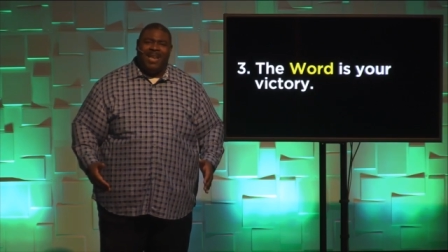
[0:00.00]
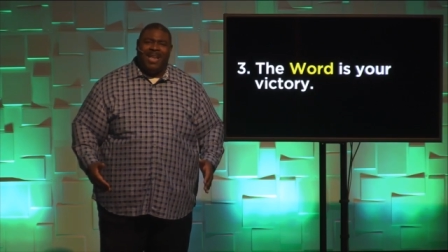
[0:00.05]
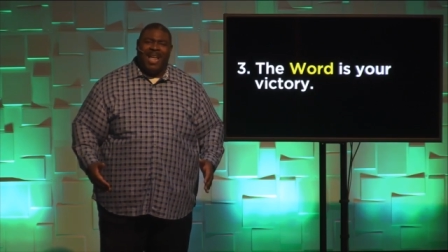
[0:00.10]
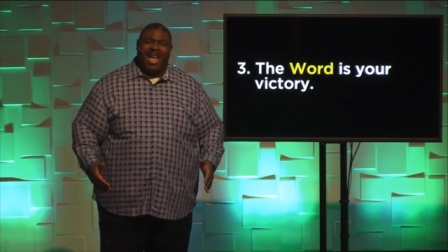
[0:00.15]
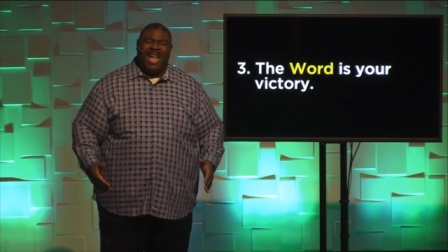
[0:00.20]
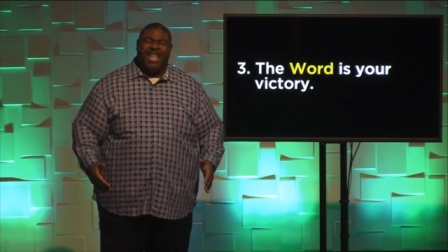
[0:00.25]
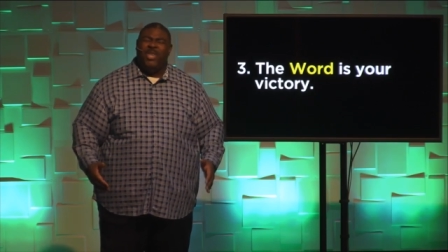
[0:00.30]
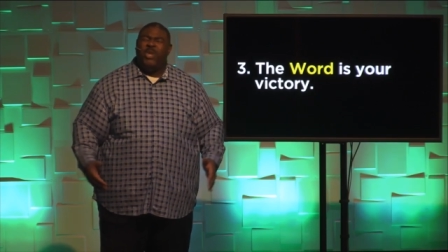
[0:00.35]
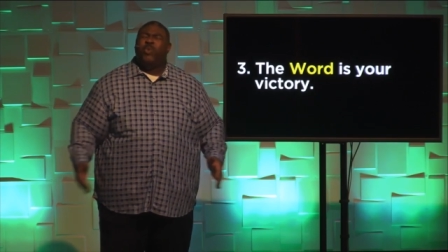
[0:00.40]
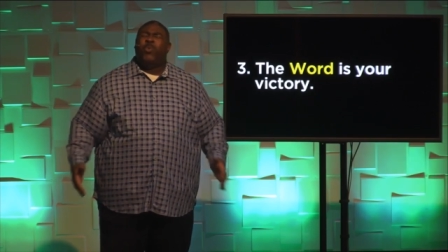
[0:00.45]

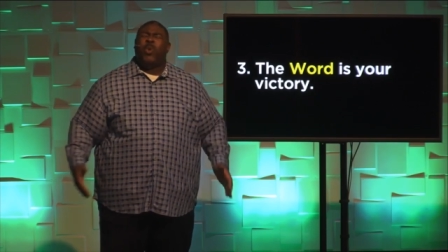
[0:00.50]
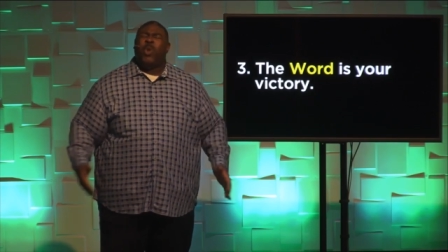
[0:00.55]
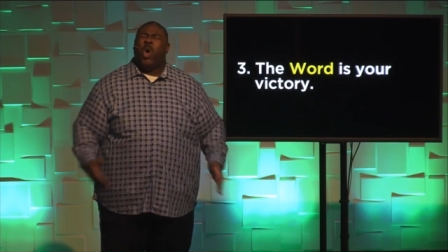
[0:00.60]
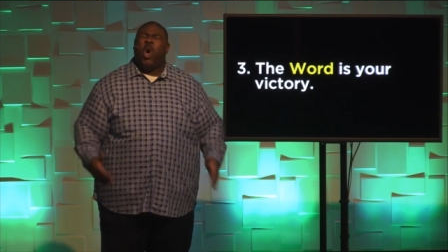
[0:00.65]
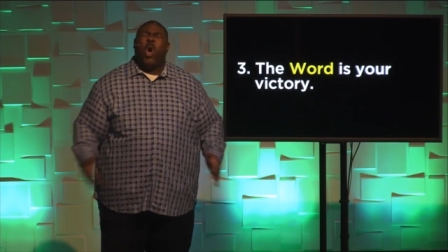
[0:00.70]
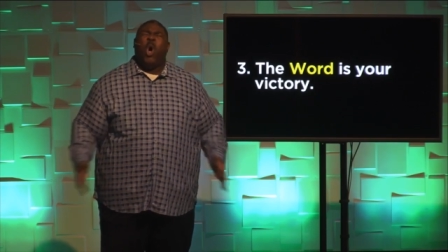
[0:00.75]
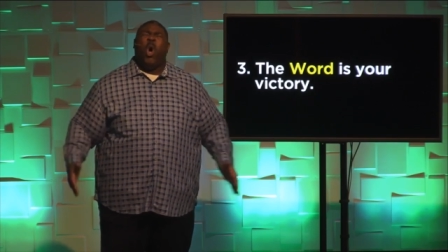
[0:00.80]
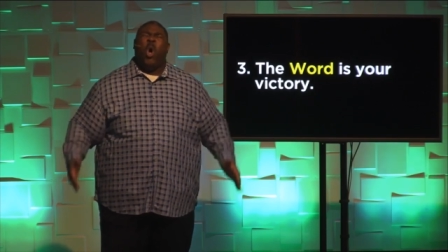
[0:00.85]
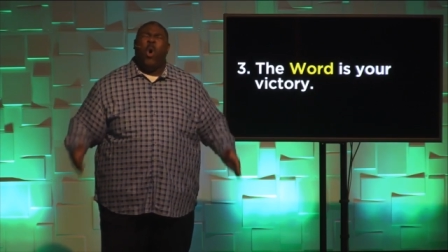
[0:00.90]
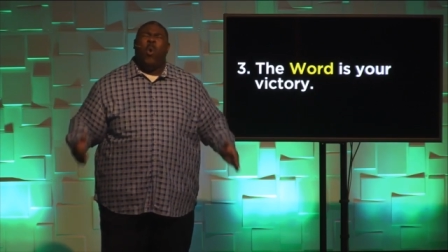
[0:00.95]
and you will
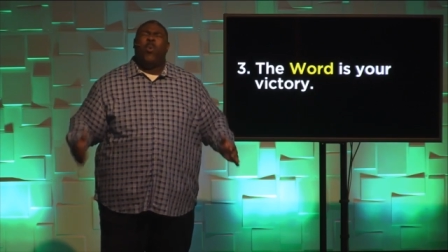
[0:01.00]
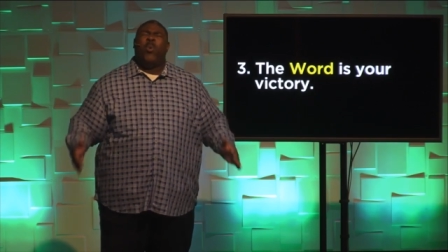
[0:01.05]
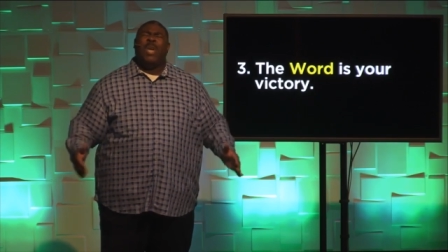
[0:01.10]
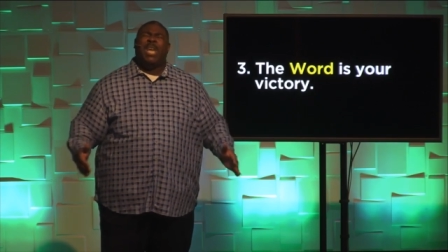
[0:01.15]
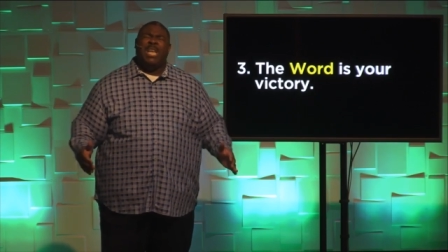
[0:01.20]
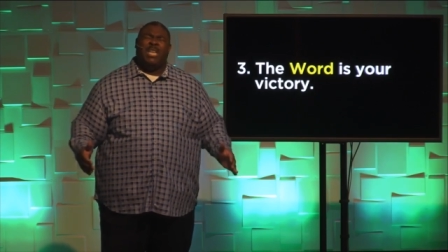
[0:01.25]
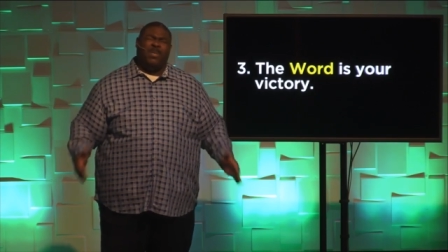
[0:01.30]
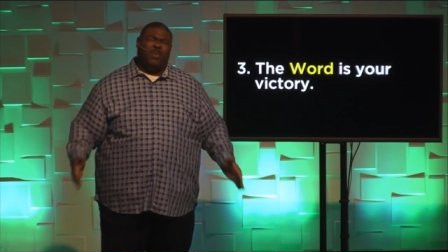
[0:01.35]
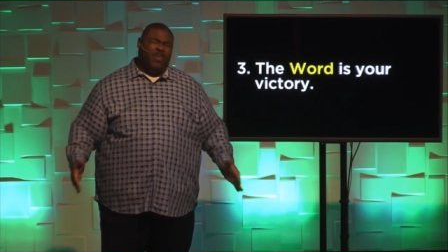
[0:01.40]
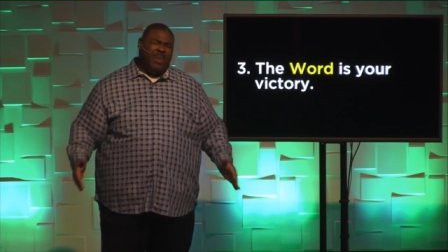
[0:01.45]

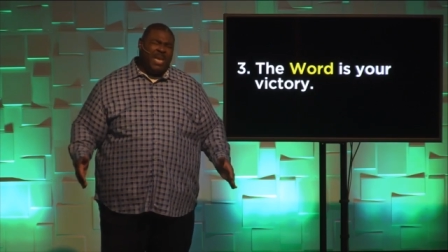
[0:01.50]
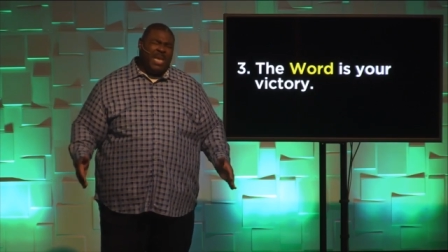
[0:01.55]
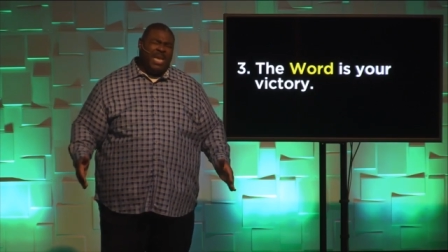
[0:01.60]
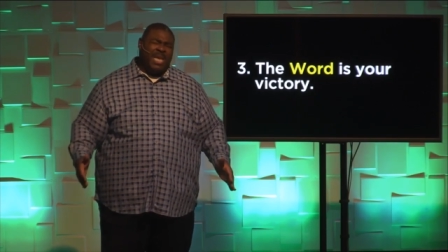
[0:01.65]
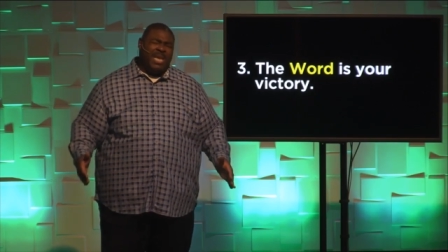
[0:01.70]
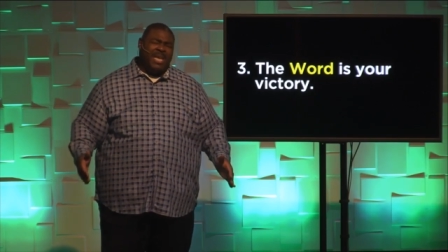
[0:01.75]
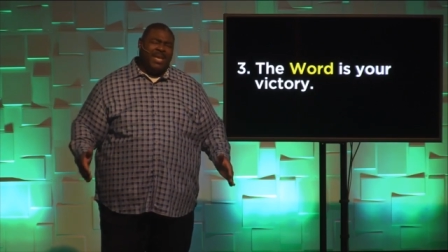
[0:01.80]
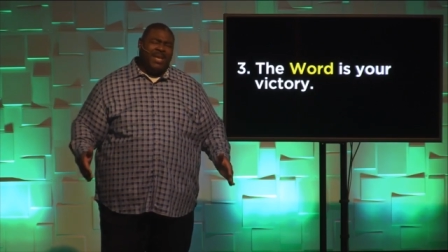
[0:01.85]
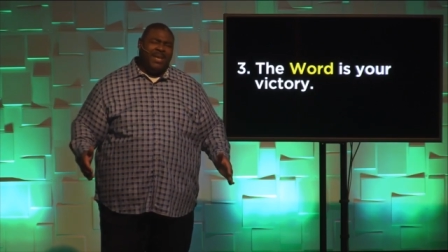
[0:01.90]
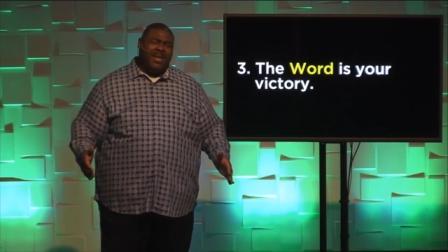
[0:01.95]
always
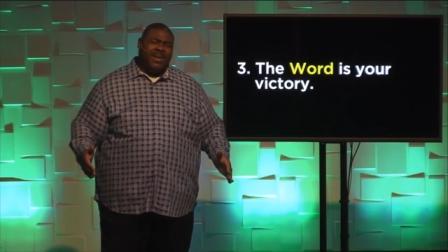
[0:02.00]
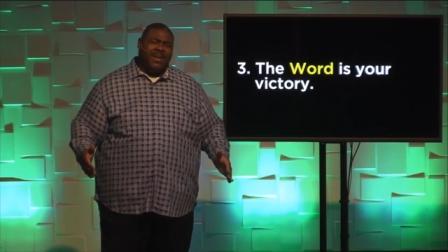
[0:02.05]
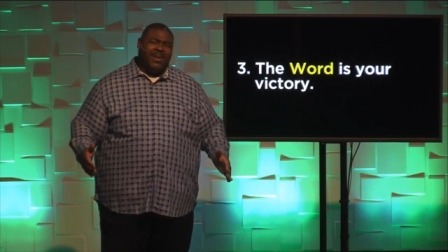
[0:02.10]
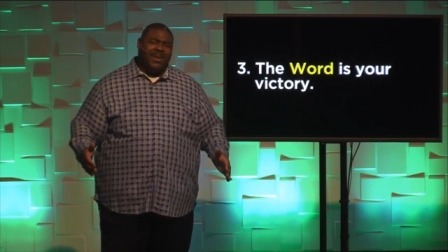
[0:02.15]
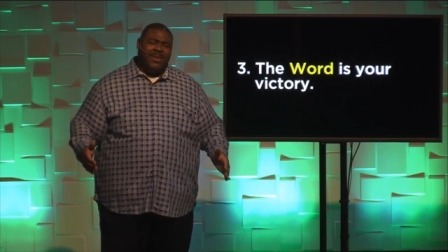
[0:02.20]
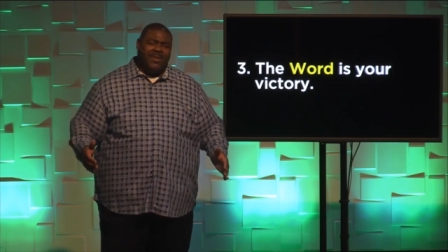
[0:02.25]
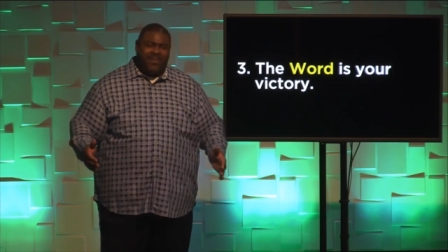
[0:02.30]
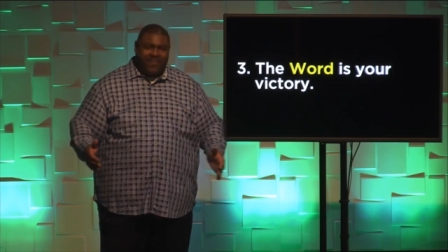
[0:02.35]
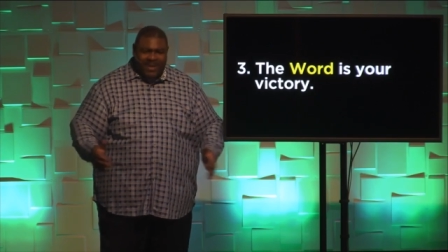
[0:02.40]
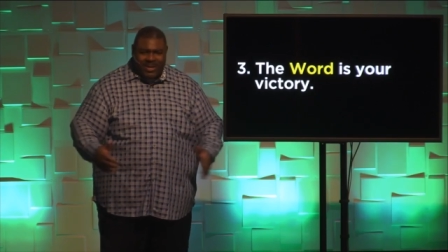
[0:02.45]
be
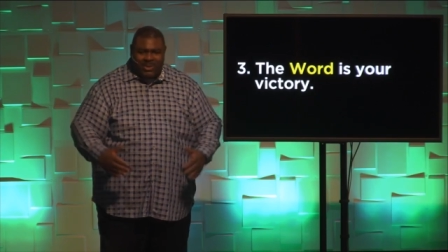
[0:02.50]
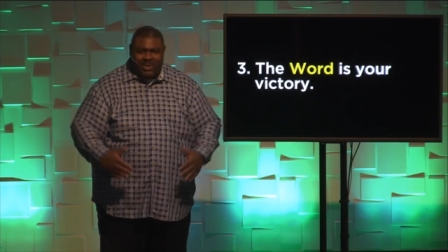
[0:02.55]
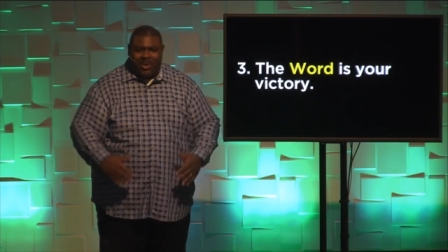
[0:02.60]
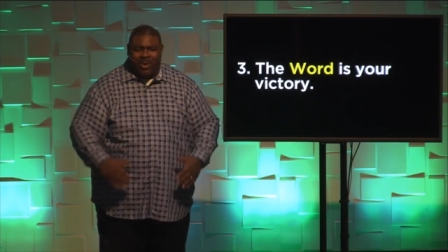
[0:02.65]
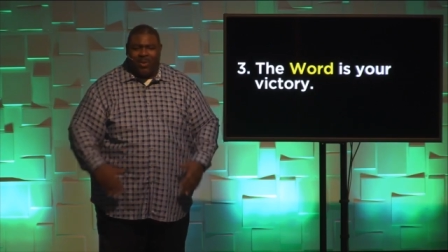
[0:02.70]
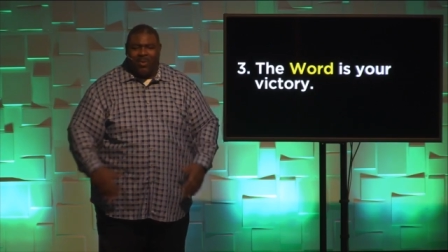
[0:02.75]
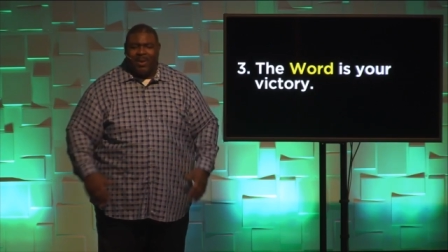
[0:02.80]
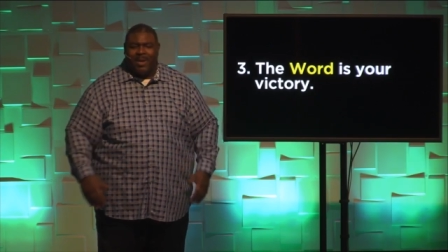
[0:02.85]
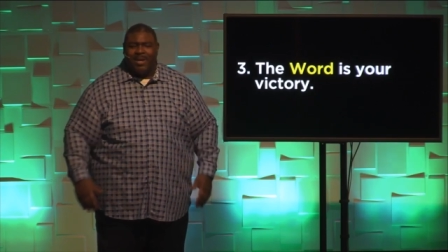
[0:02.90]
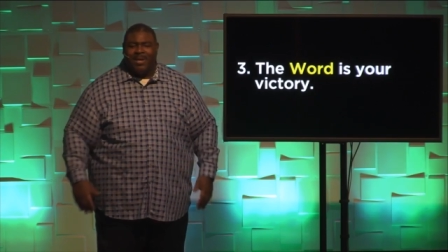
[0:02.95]

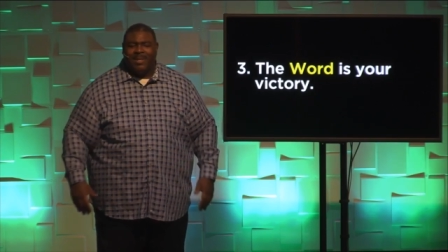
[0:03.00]
victorious.